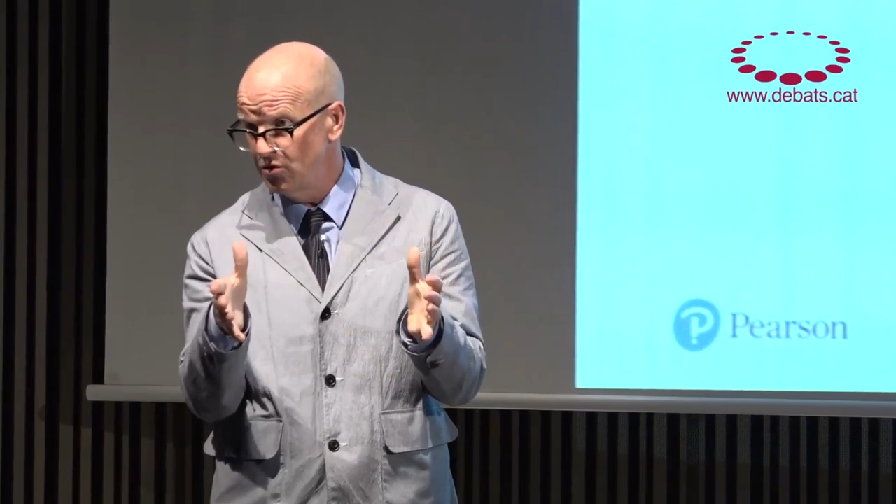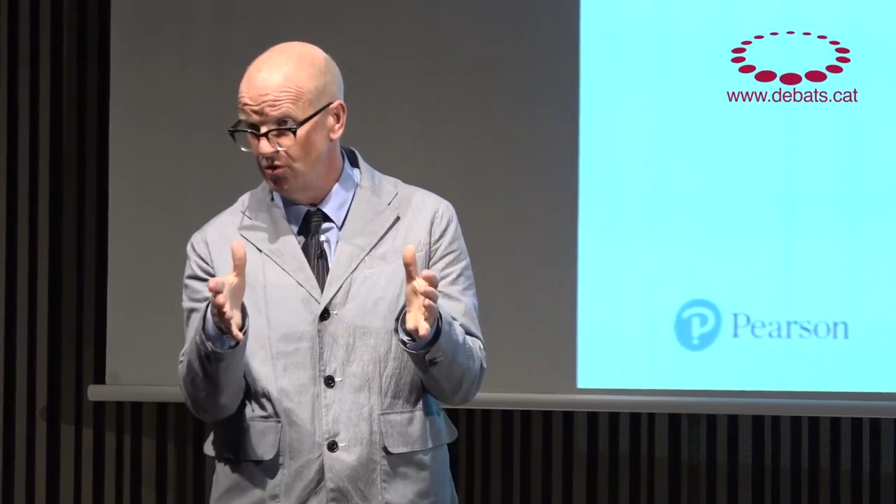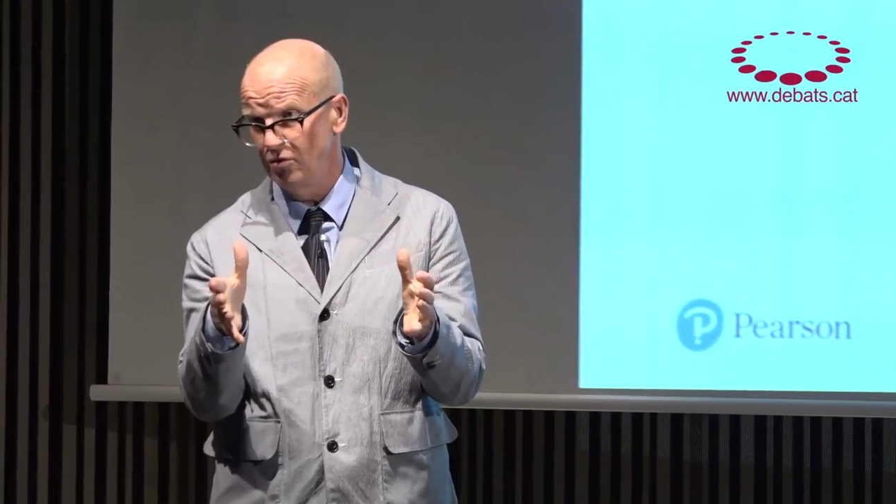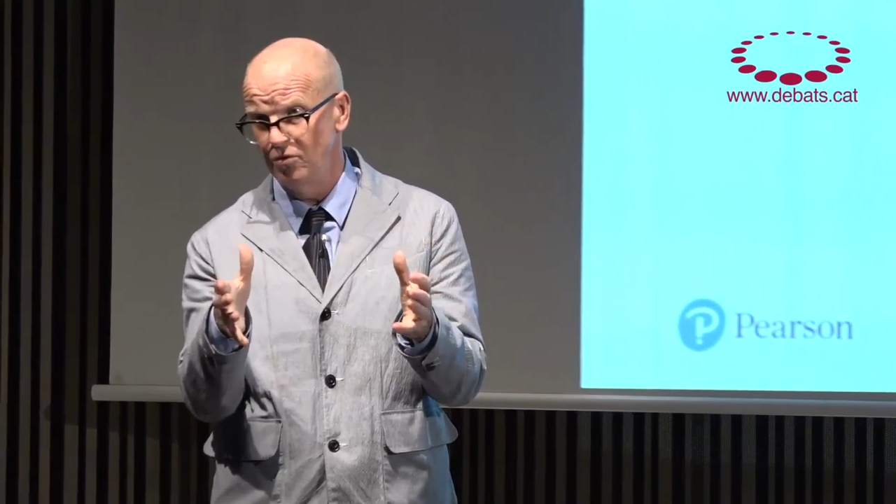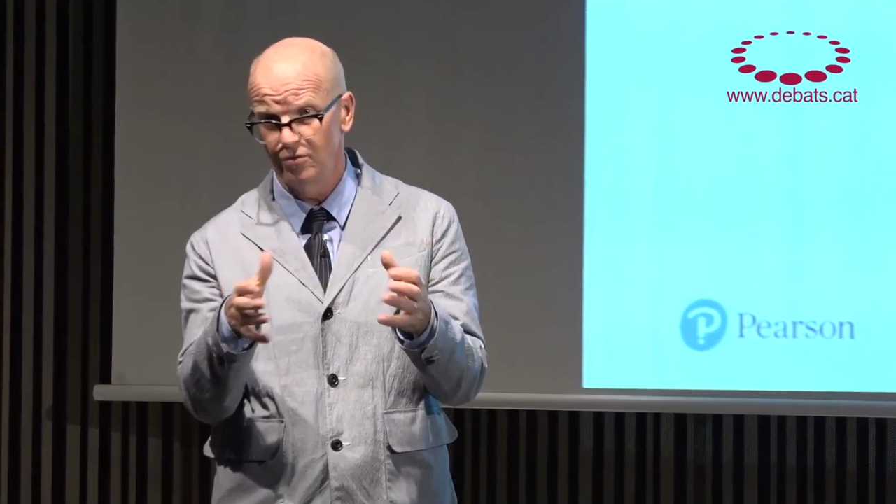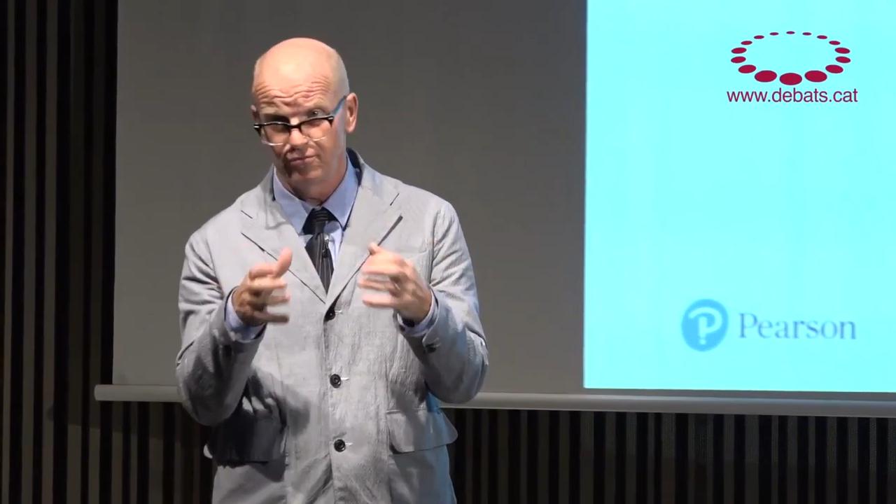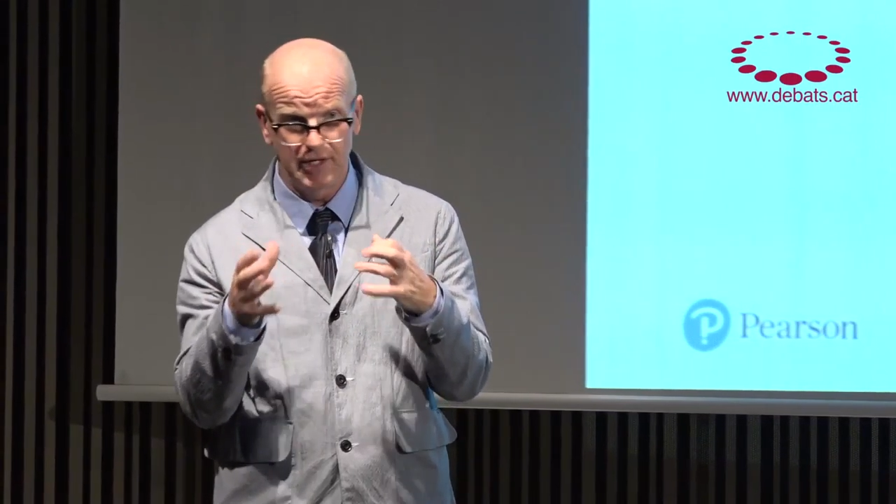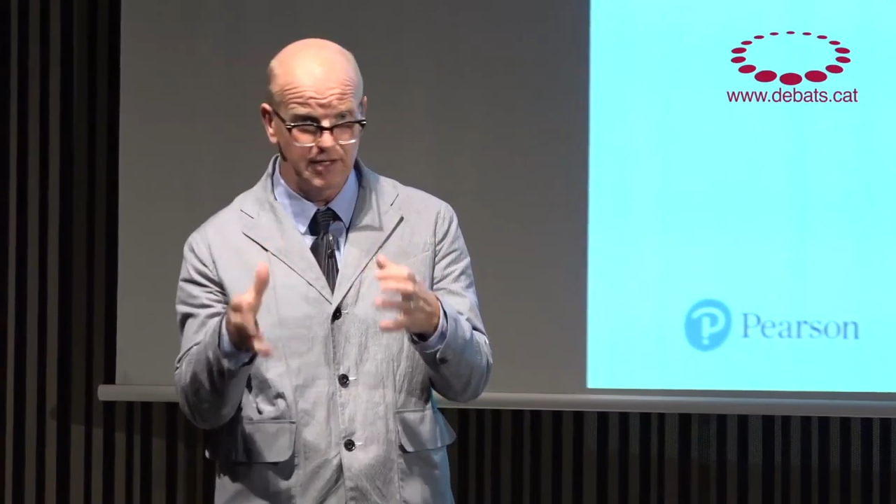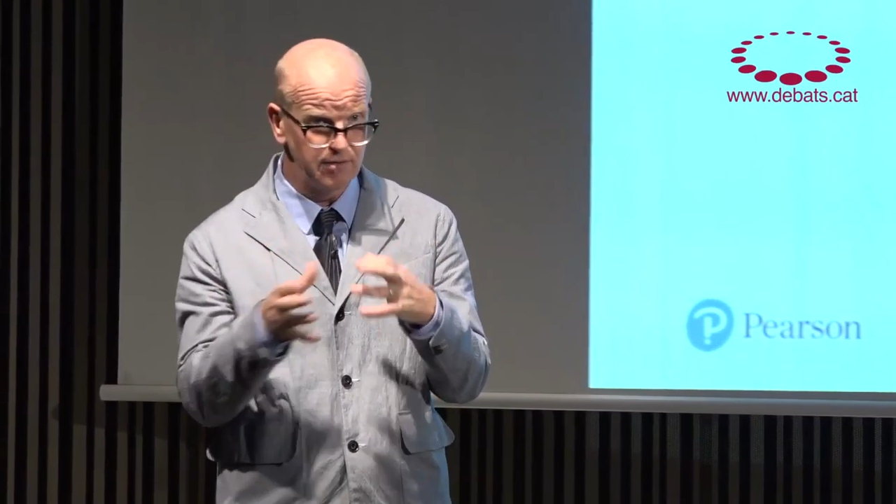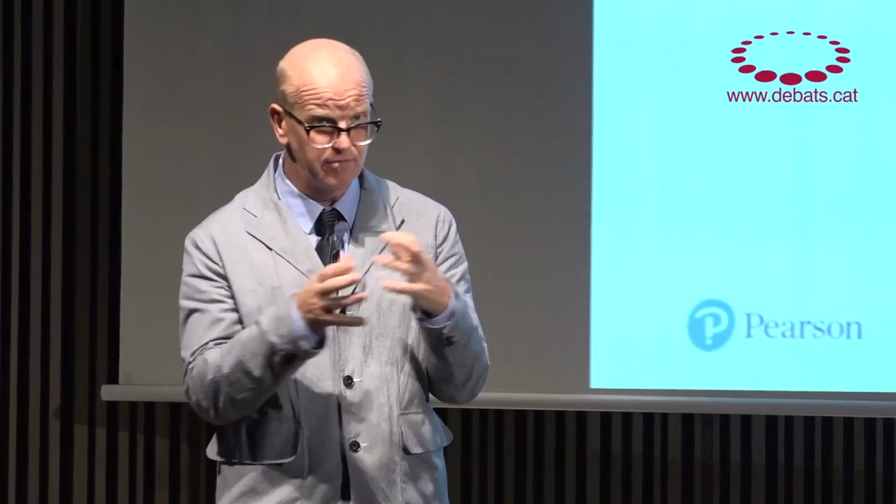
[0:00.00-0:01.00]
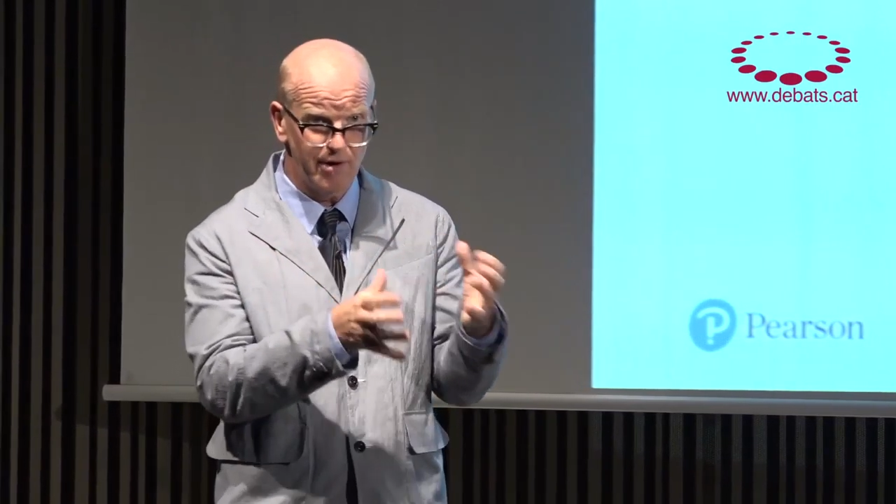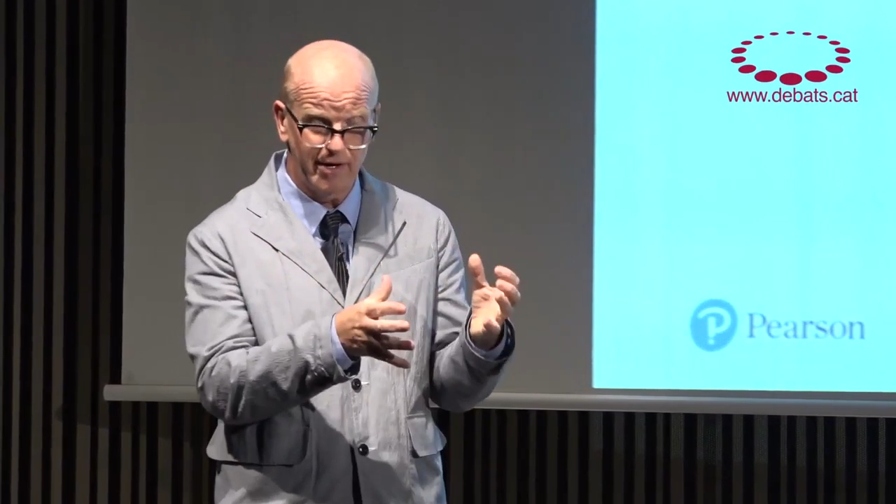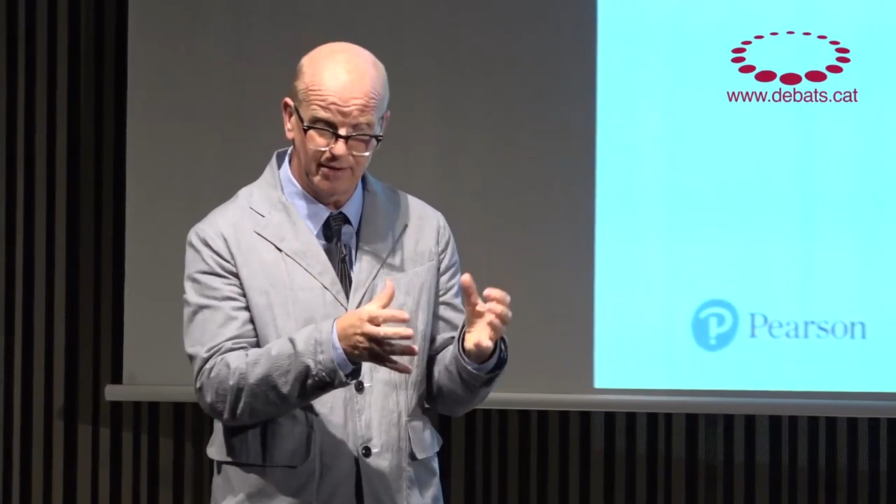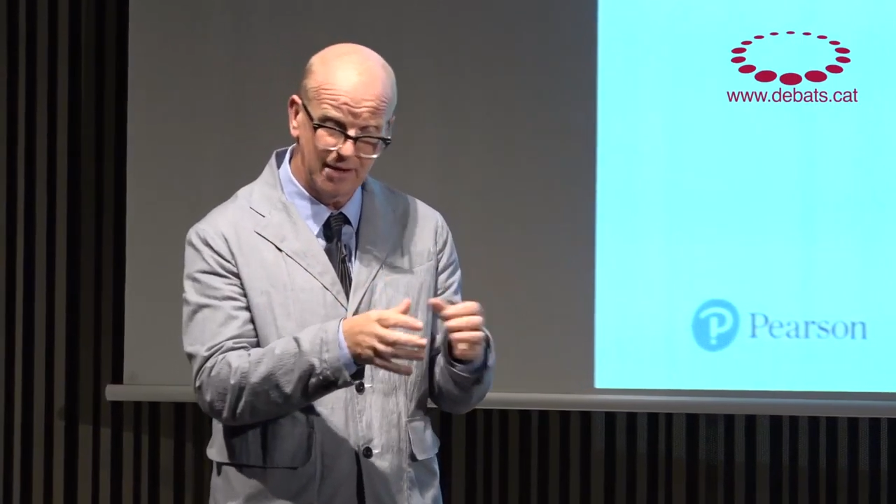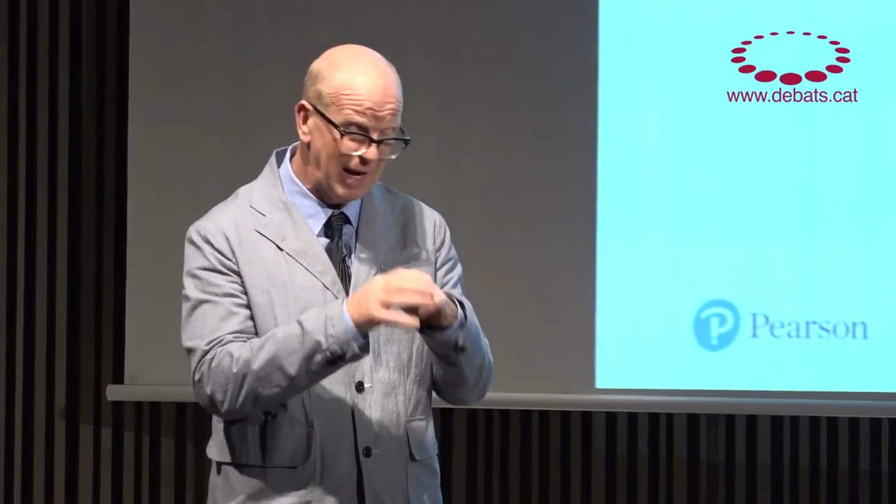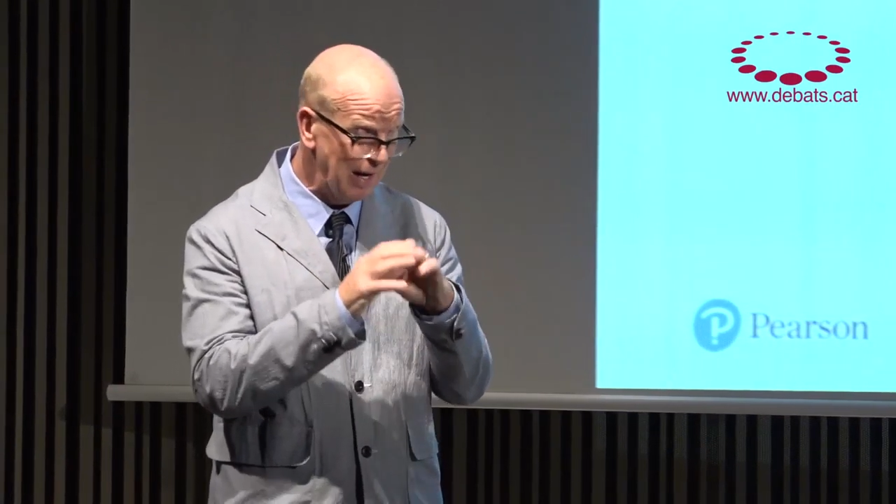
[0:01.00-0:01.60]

to read and write,